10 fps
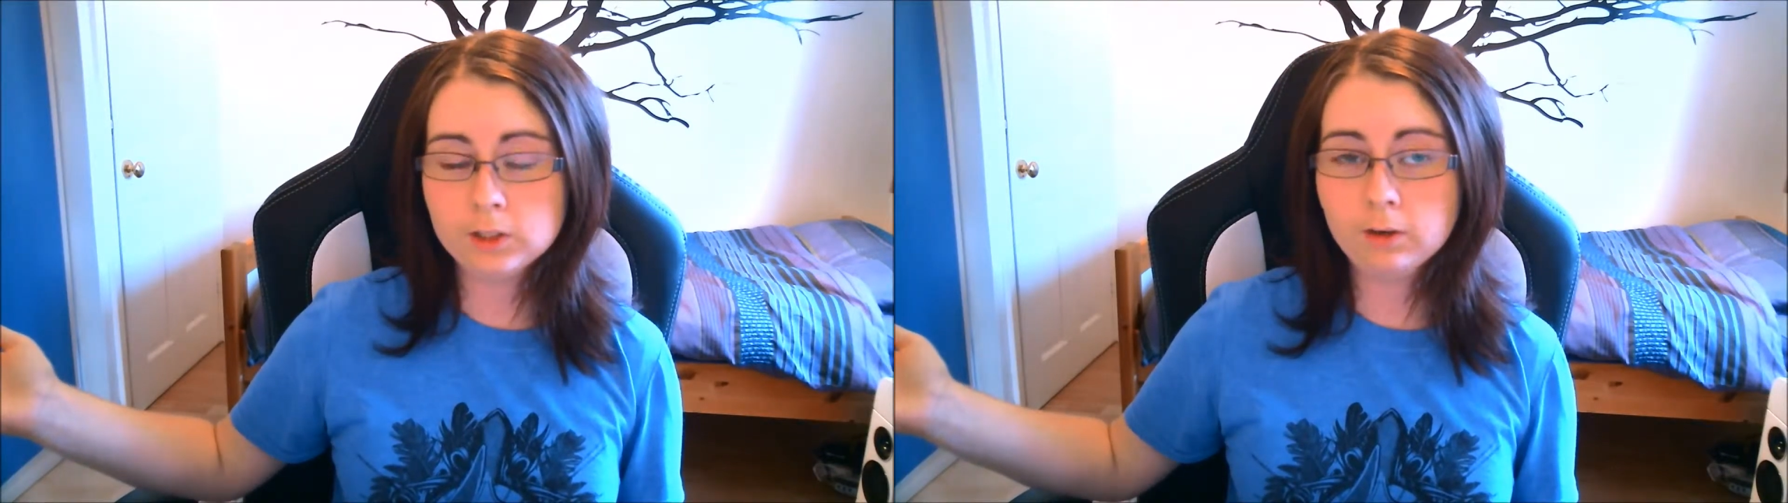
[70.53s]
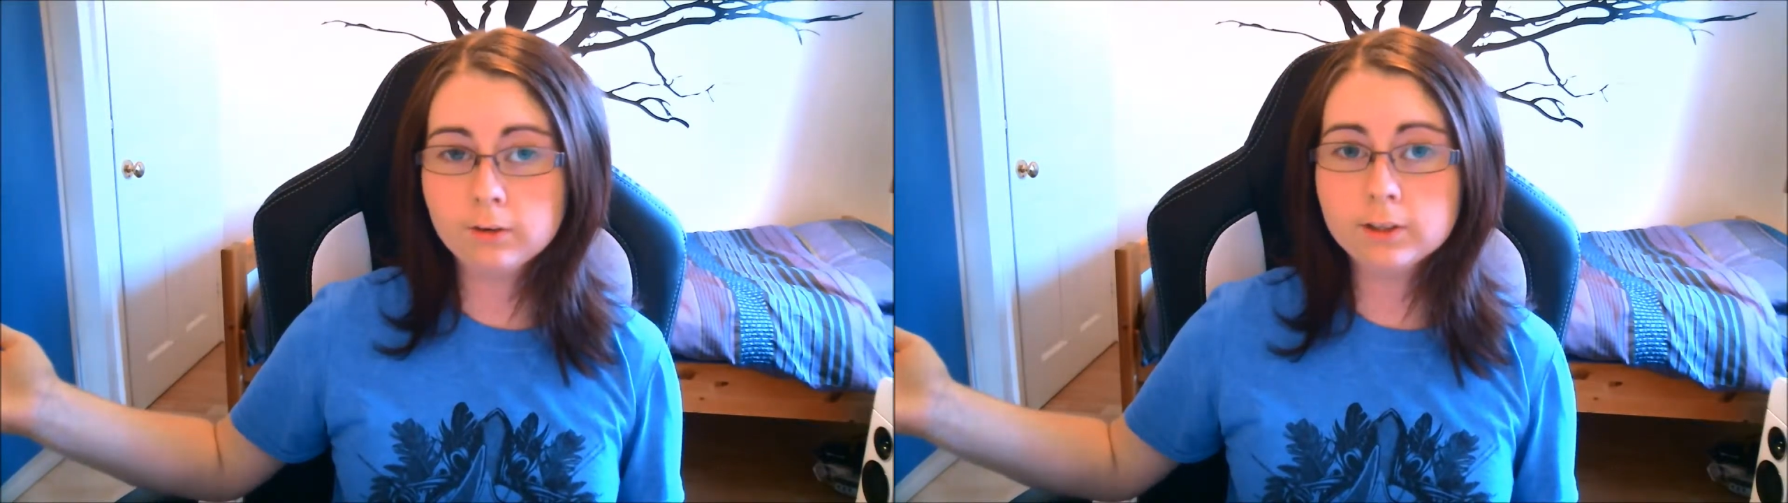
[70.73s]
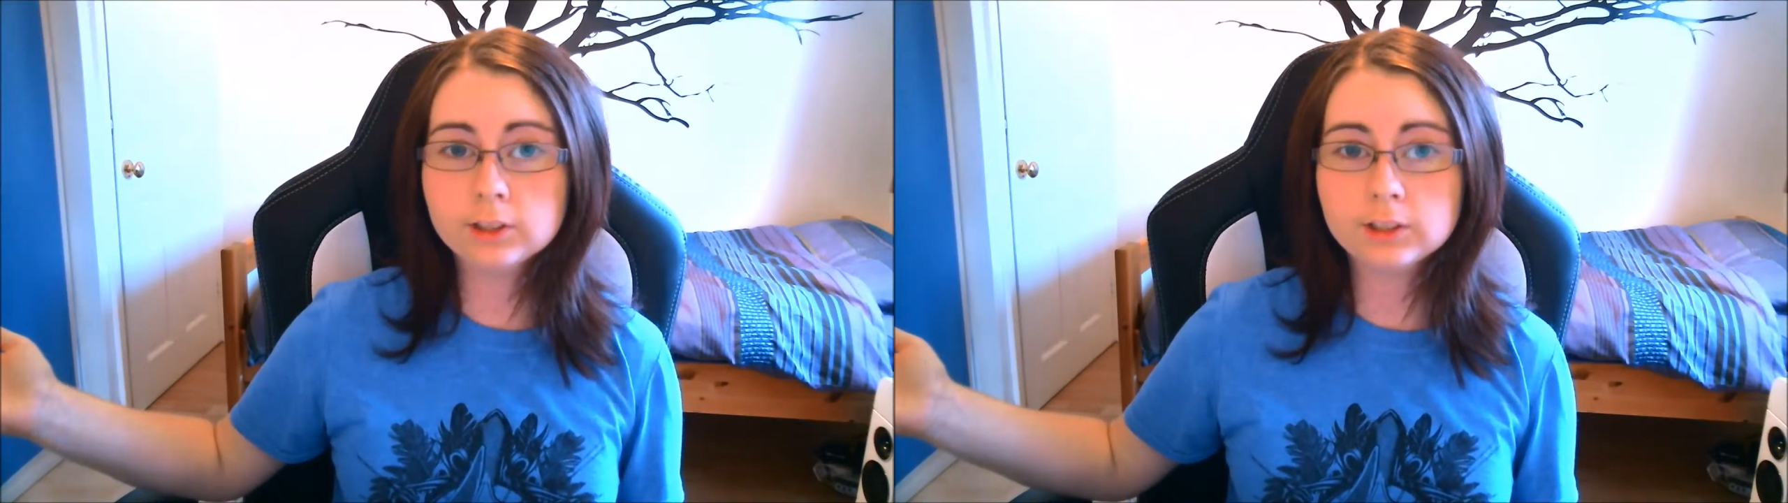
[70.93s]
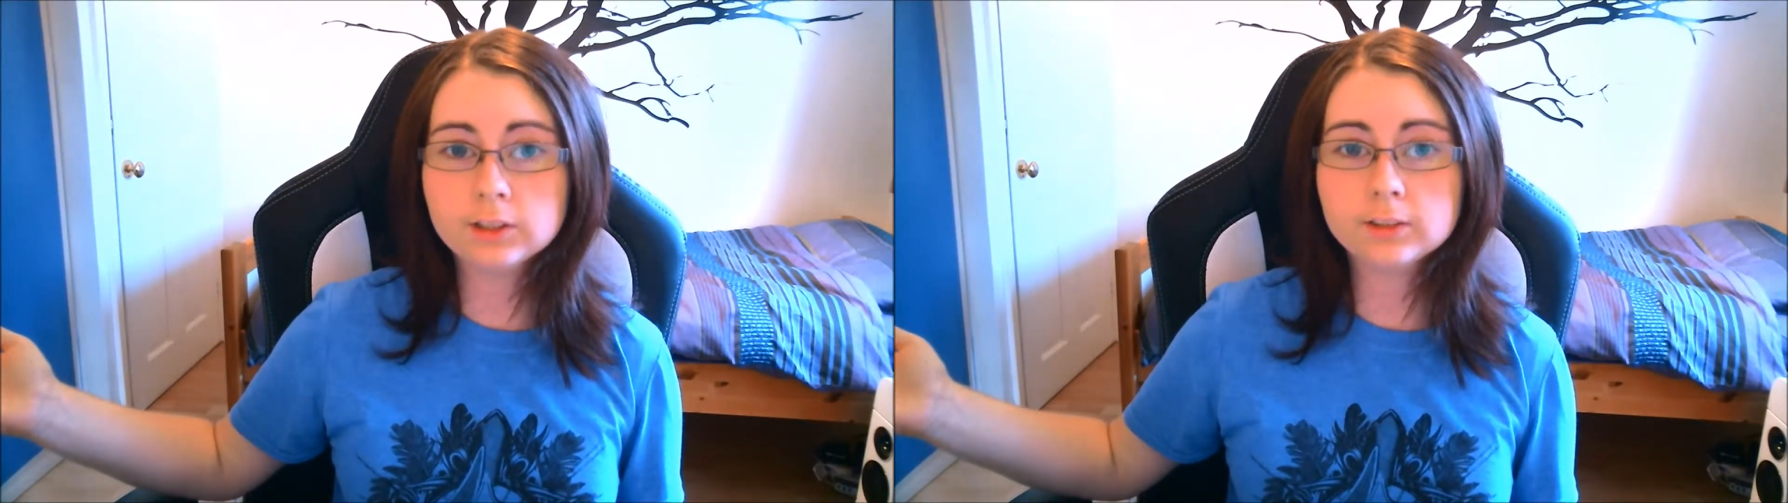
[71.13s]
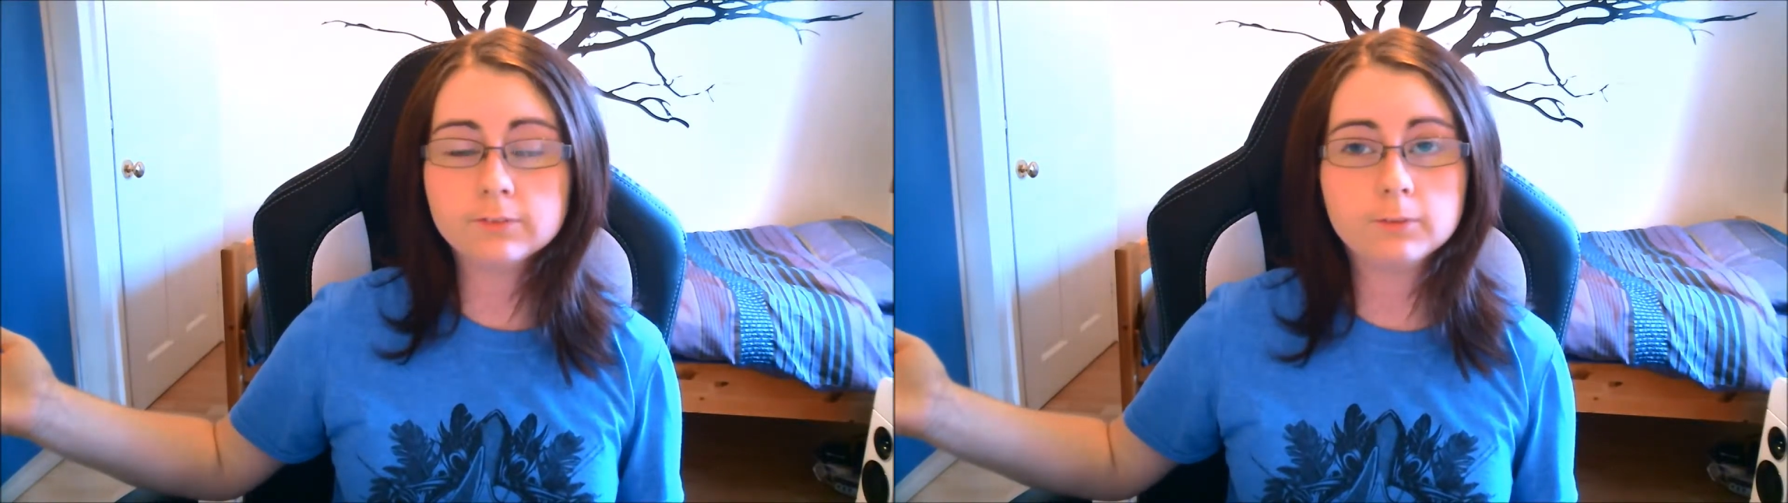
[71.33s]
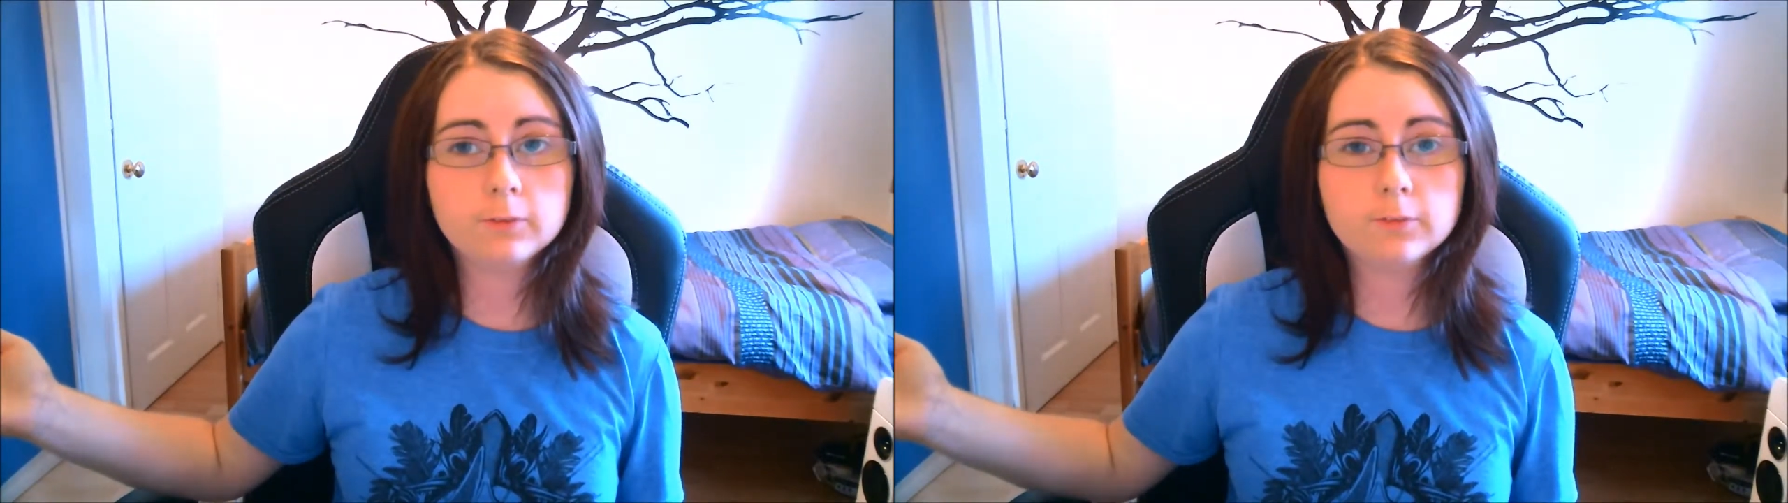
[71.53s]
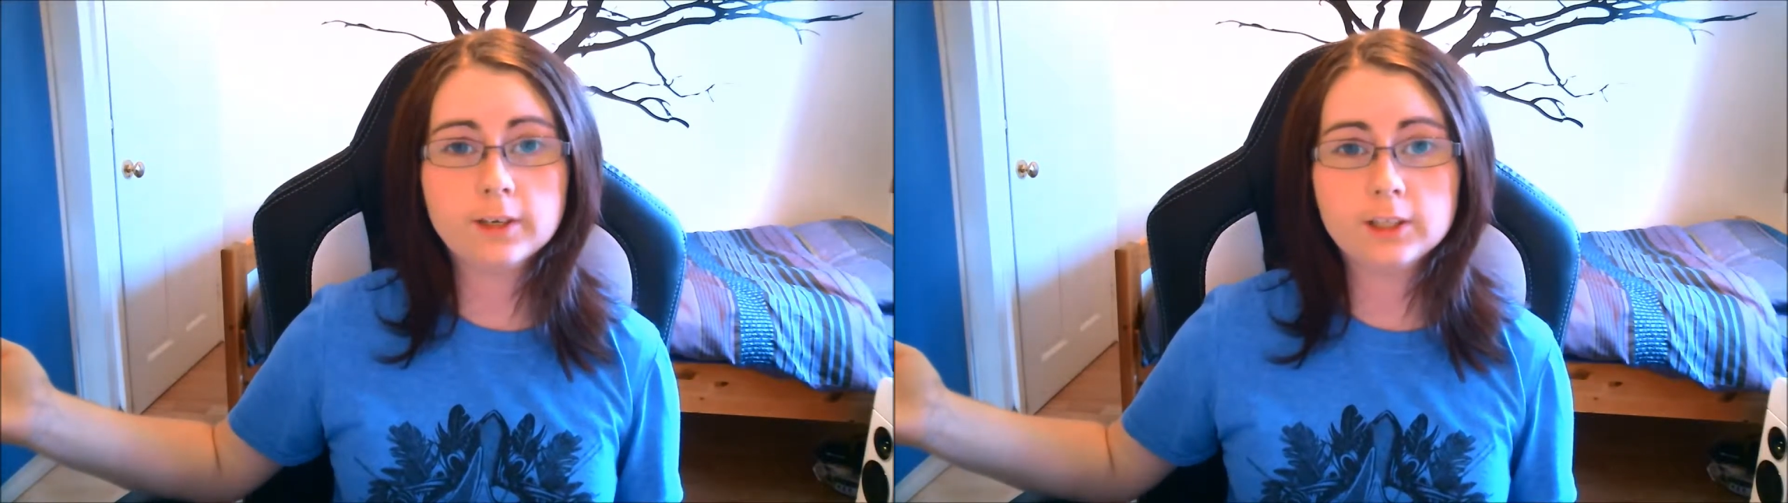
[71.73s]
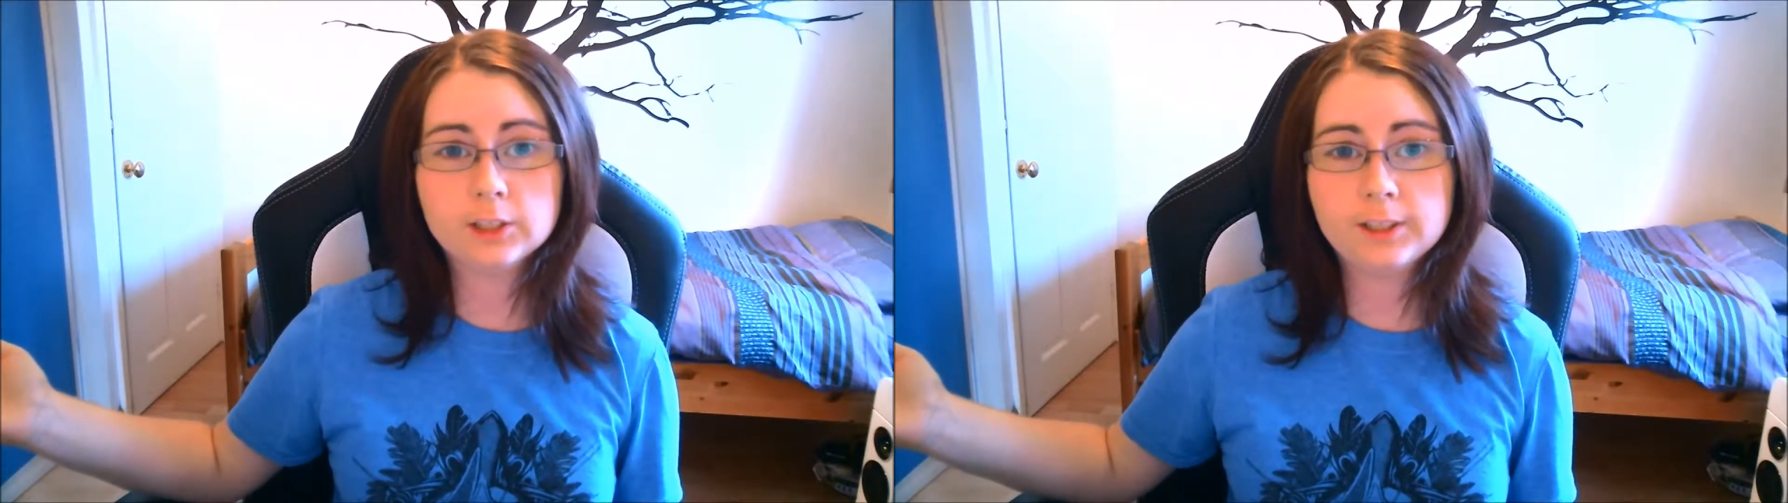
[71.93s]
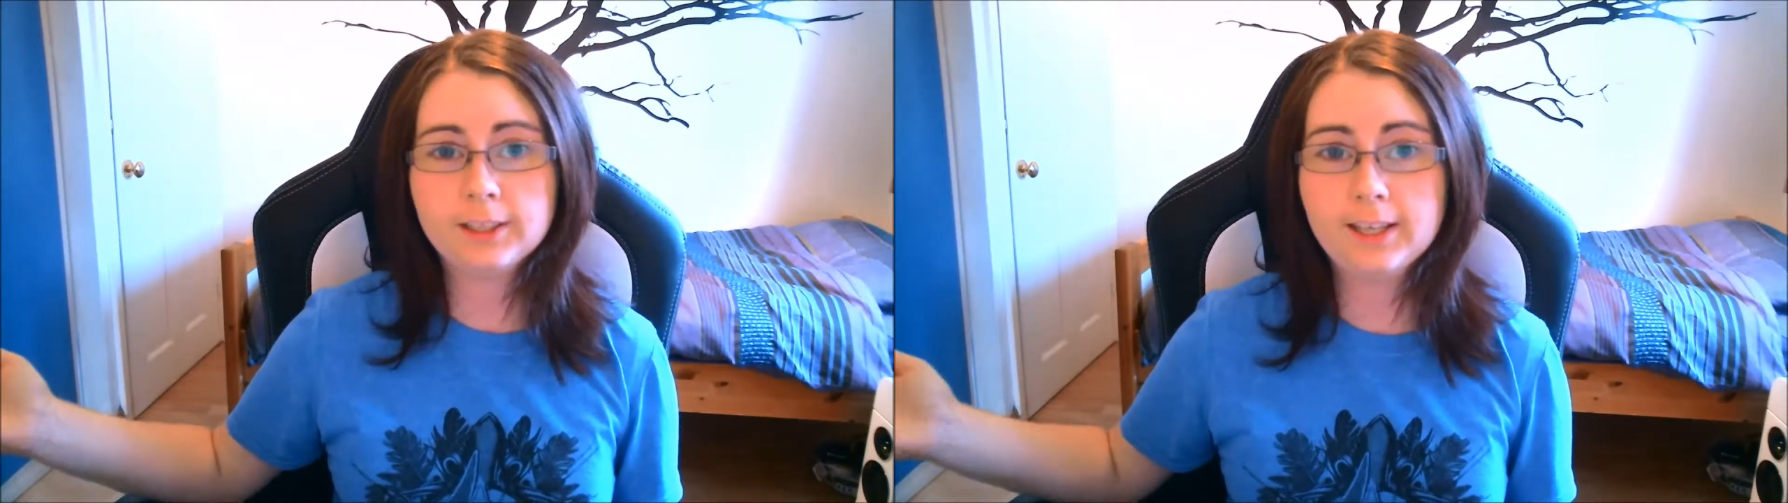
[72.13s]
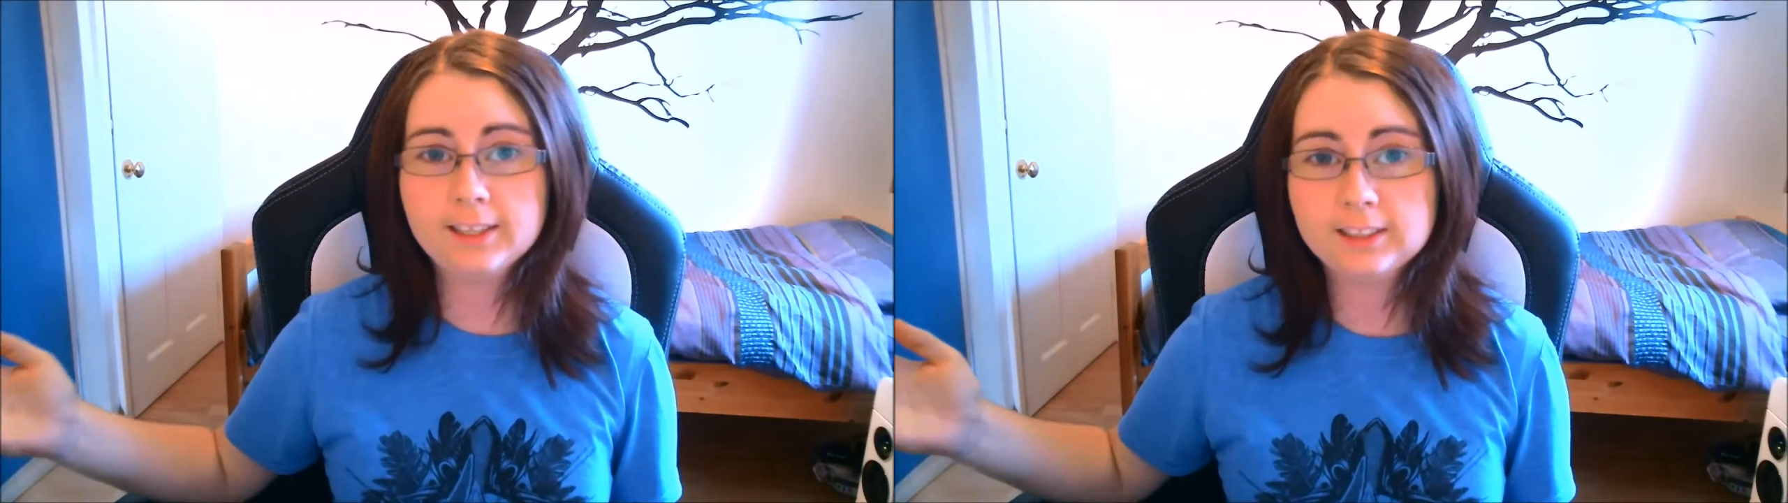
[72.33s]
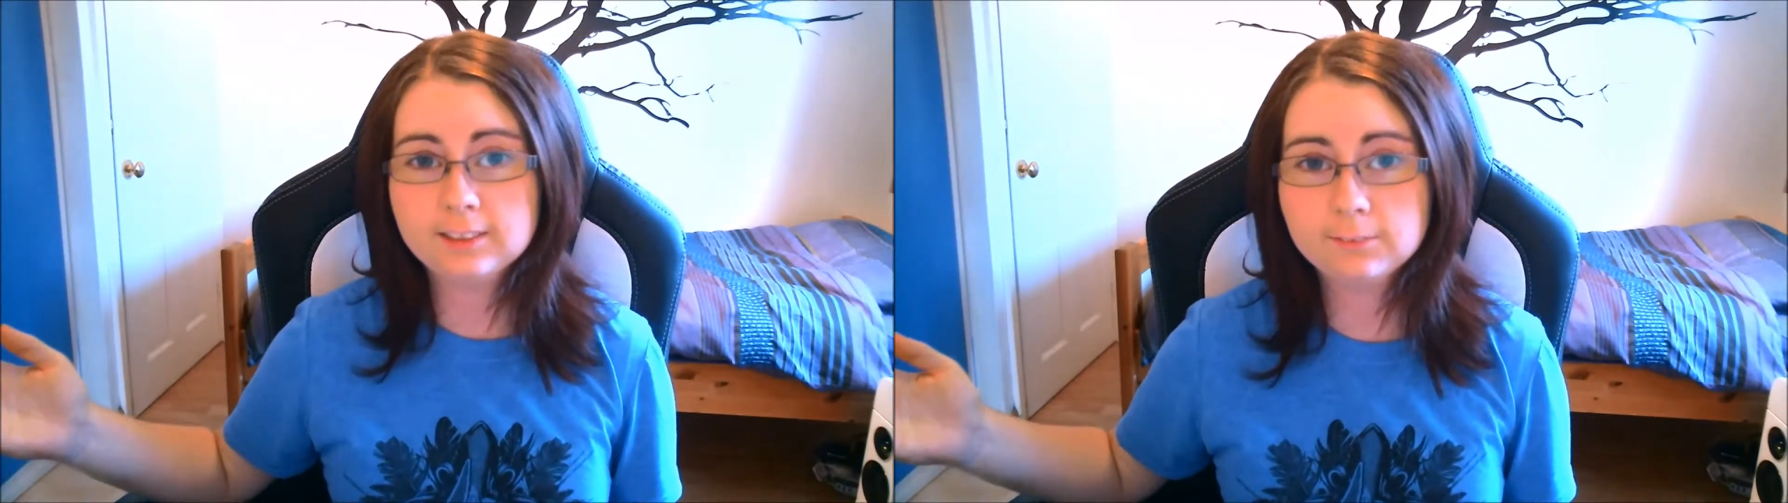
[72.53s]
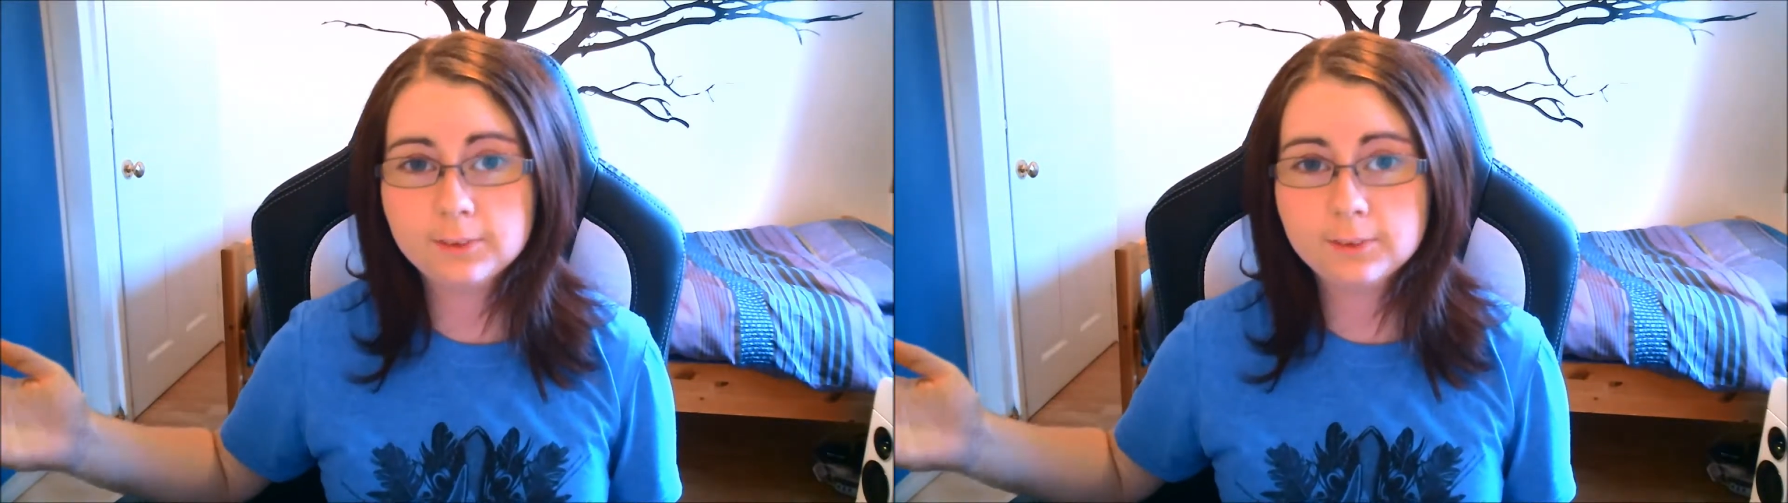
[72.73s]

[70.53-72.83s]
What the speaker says: origins from the French and Latin,